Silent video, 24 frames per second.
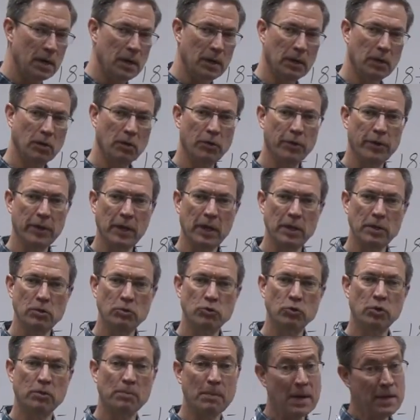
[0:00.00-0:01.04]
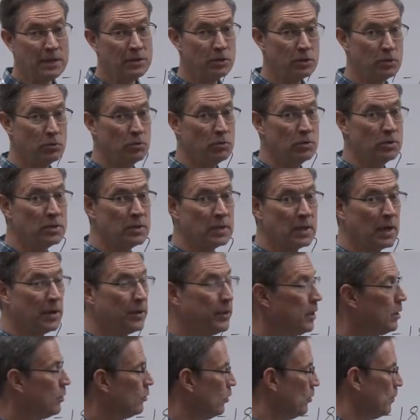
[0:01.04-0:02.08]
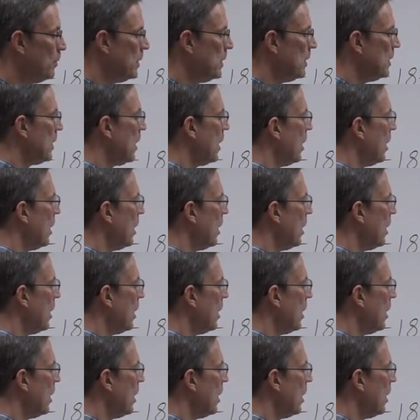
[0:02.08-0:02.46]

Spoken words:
a little thing I use with my students that I think will be